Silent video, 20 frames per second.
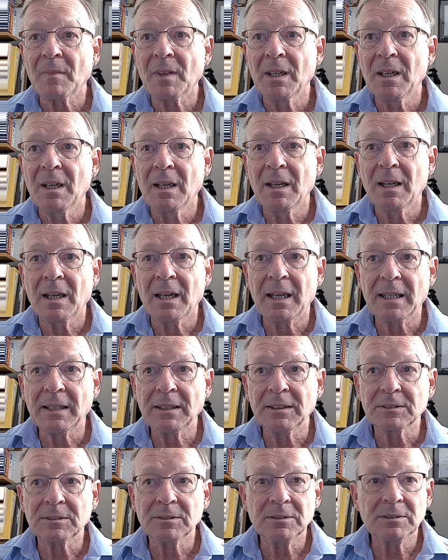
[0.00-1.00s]
And
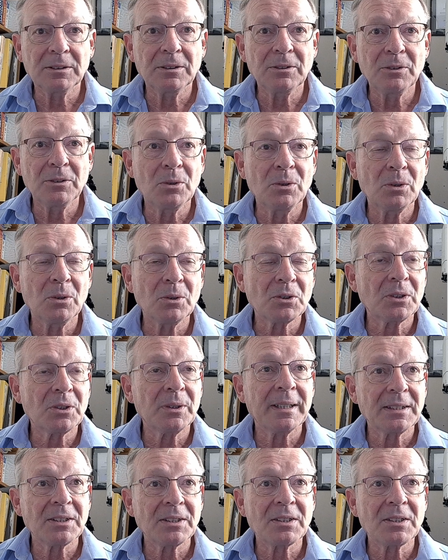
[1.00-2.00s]
you can also, as
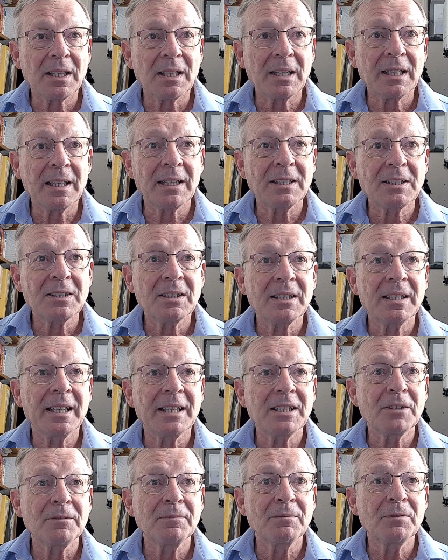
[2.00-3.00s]
I say, get
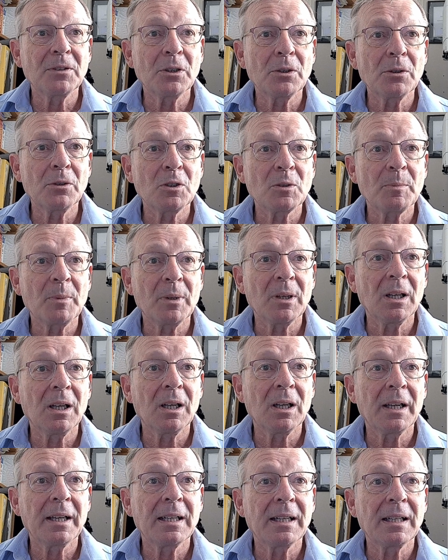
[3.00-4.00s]
different views
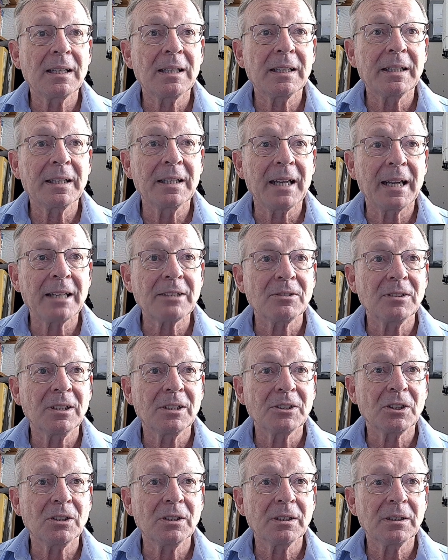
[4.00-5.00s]
by clicking extra large
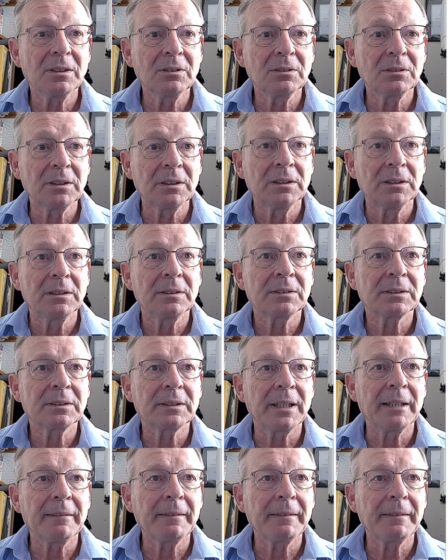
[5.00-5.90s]
icons. Oops, scary.